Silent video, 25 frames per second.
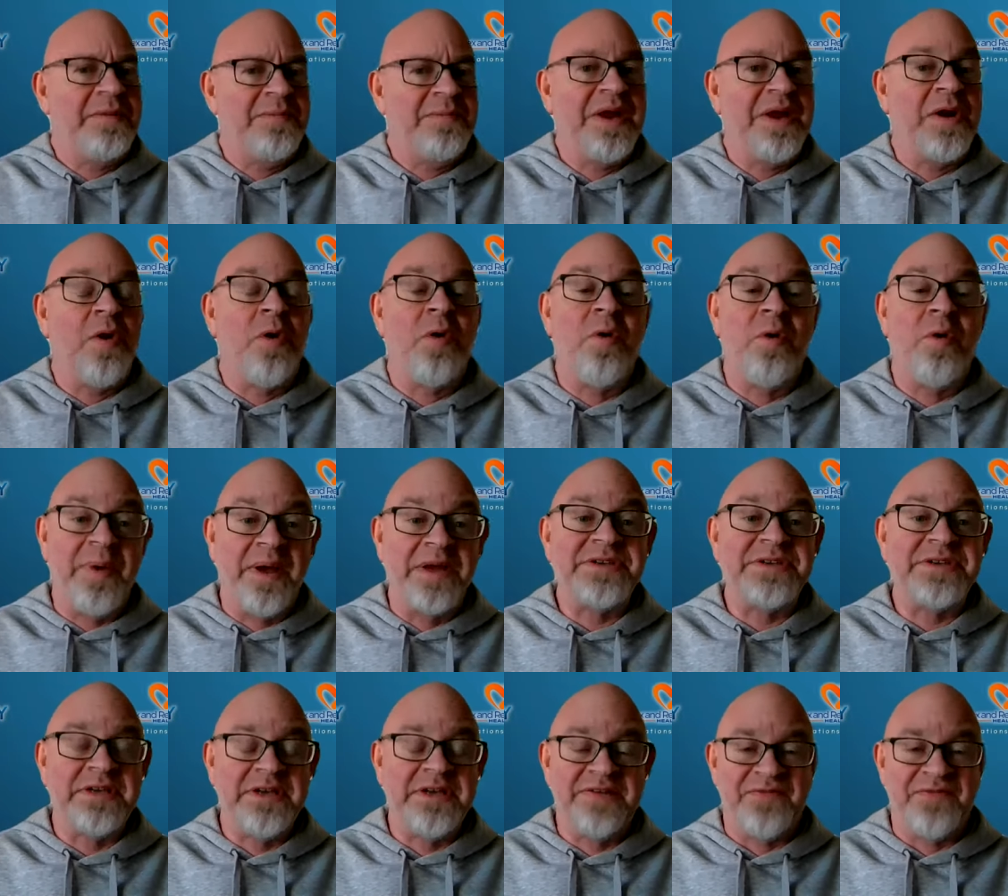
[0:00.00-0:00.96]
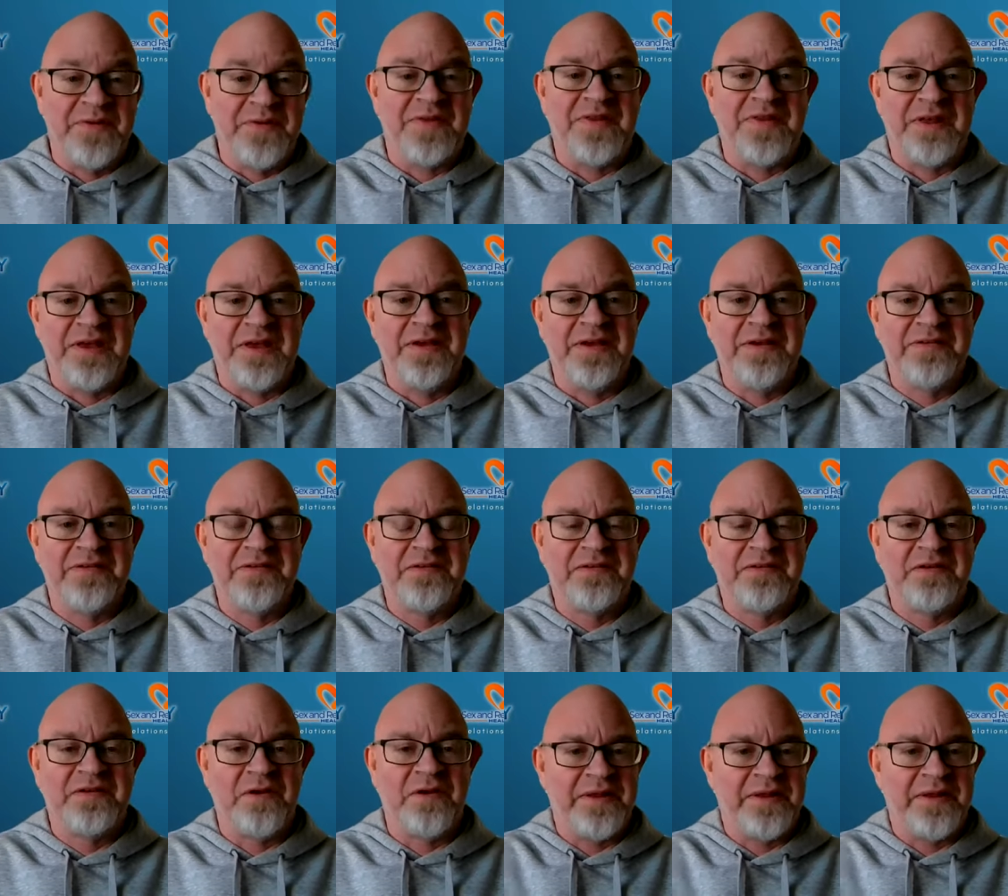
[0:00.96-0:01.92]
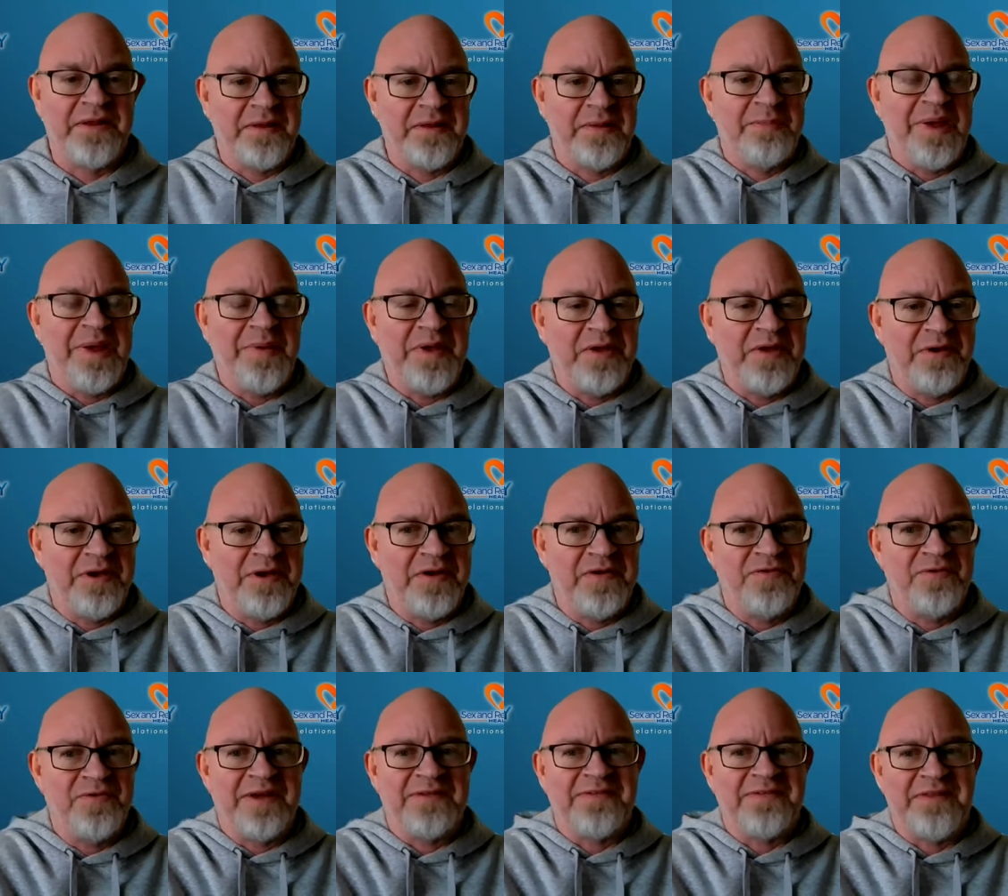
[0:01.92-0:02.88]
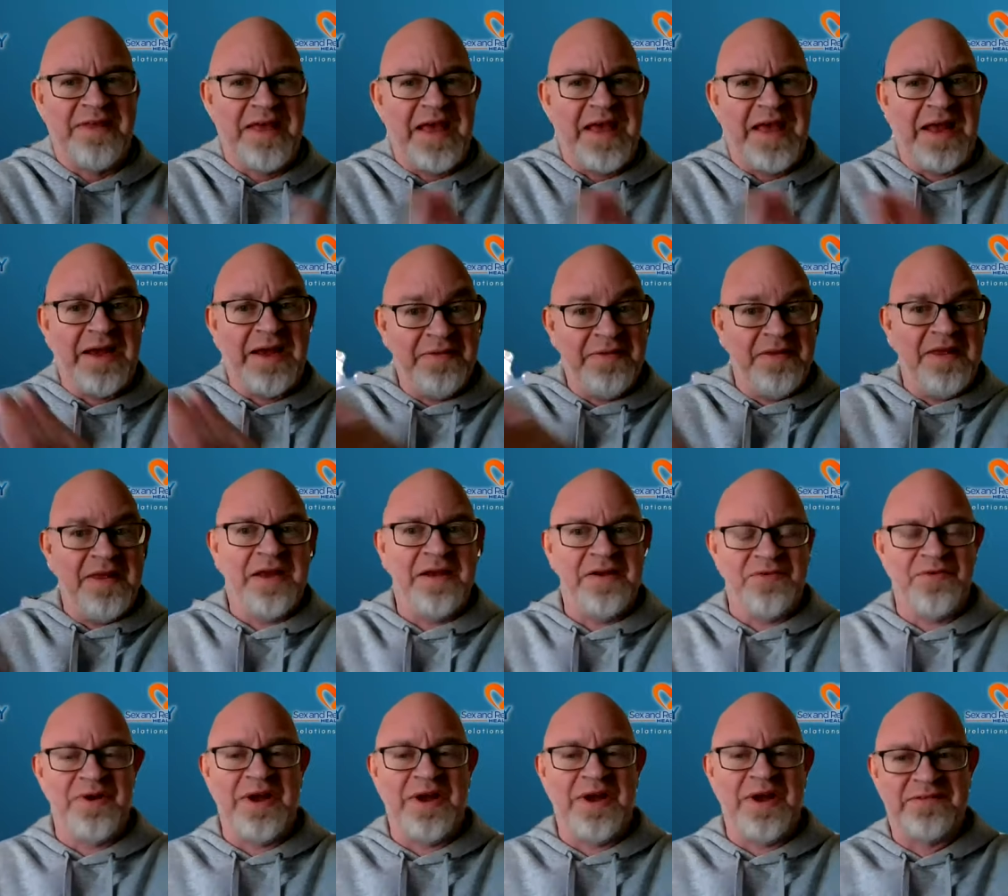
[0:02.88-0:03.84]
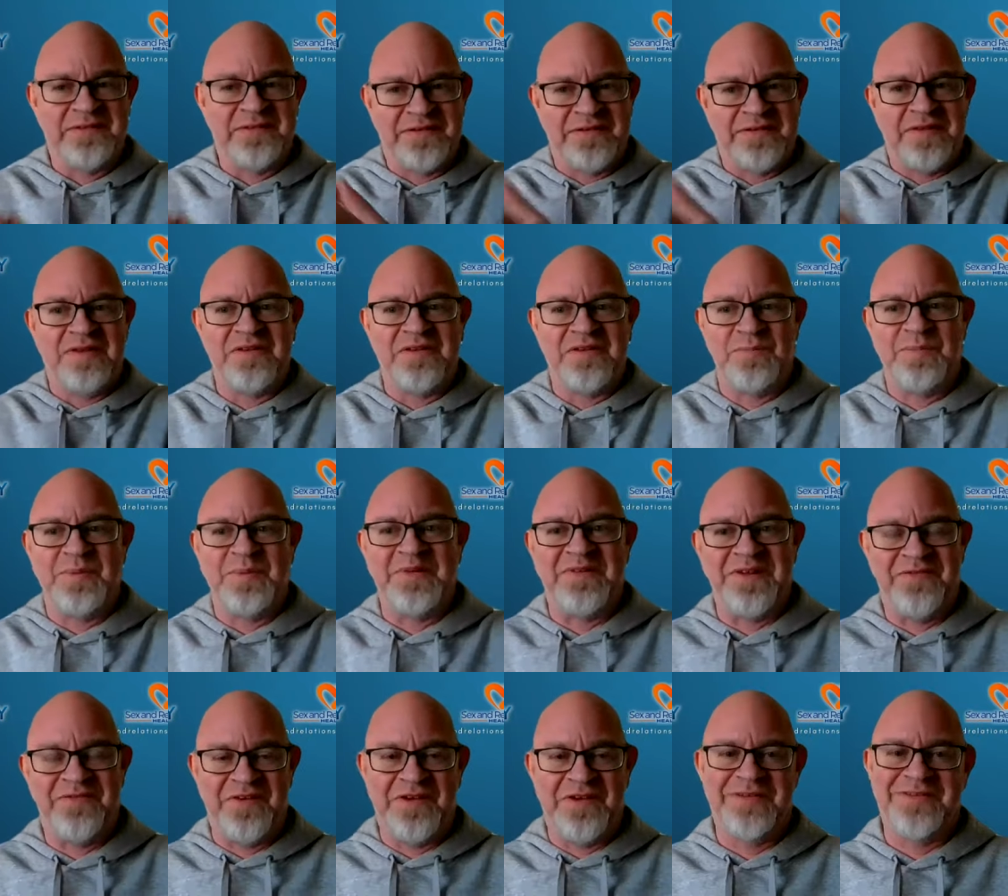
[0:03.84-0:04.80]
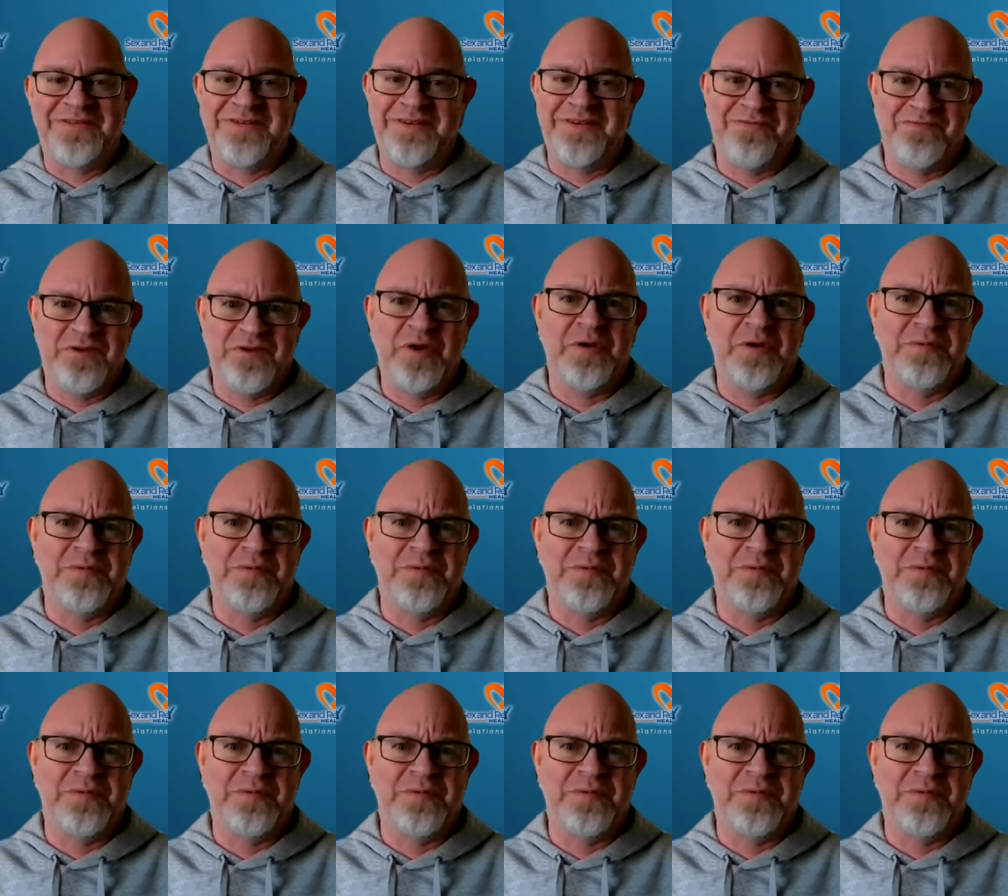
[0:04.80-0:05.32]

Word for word: but it can mean a whole bunch of different things. So maybe you could address that and then address the specifics